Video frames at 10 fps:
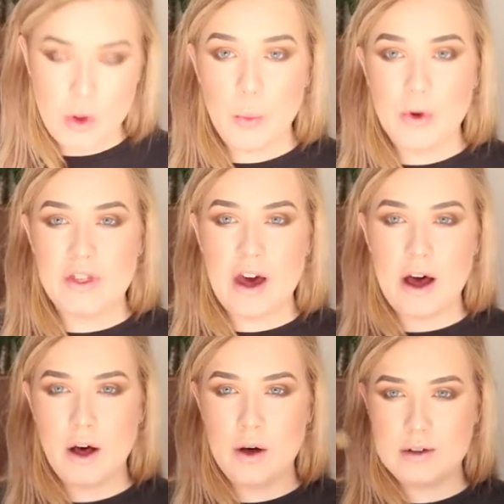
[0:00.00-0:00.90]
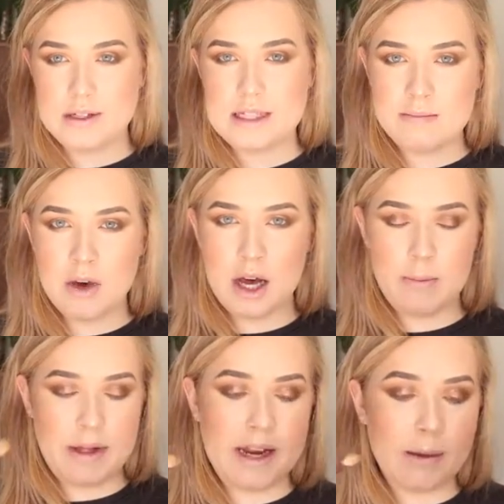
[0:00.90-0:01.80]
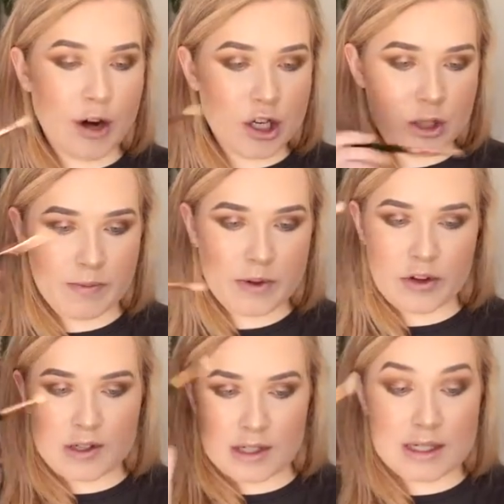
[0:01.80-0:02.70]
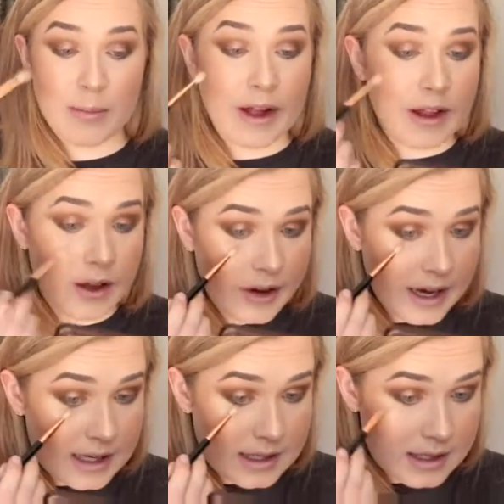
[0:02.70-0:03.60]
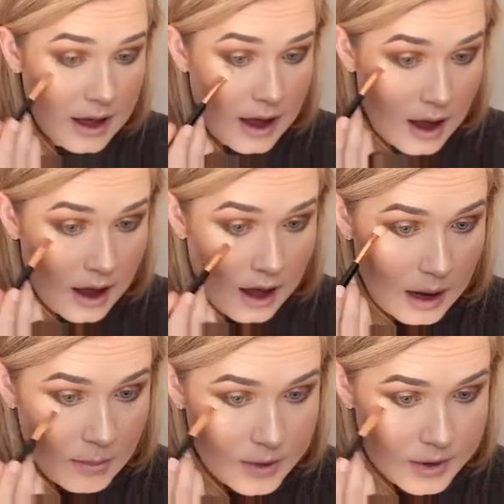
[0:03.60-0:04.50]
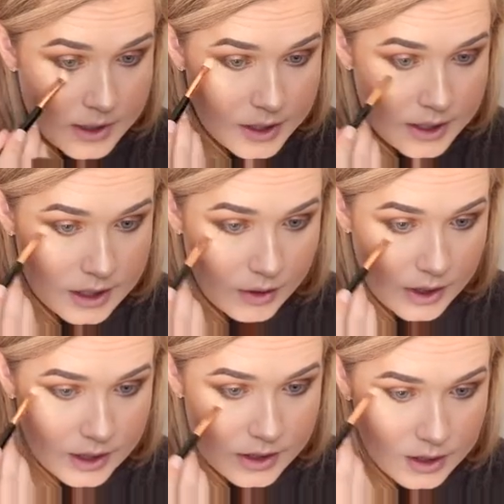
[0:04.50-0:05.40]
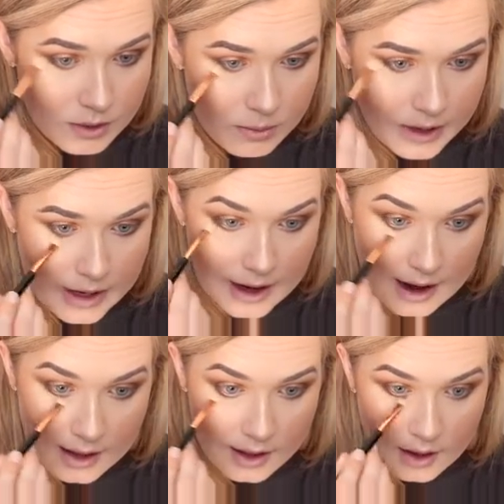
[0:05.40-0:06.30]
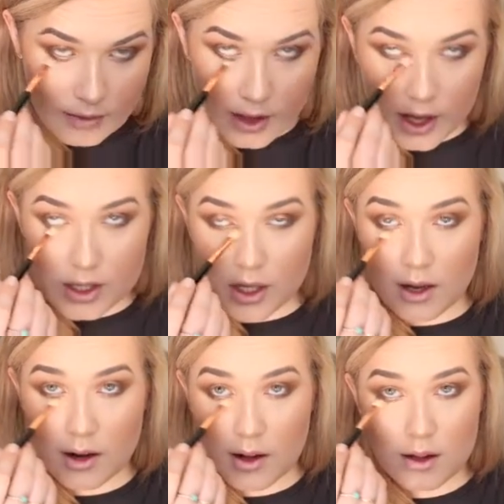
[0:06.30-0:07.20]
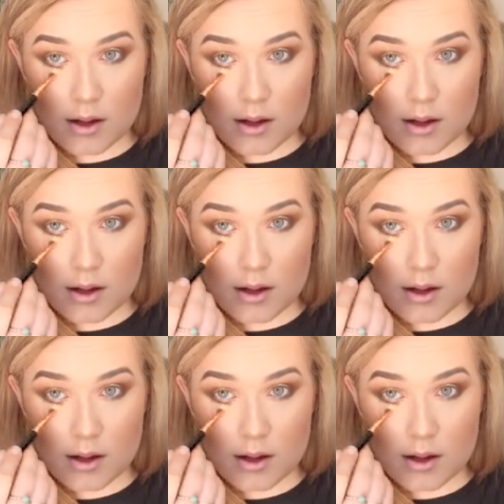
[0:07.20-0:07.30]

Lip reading: With our Sigma blending brush I've been using to blend the crease, I'm also just going to blend out the lower lash line.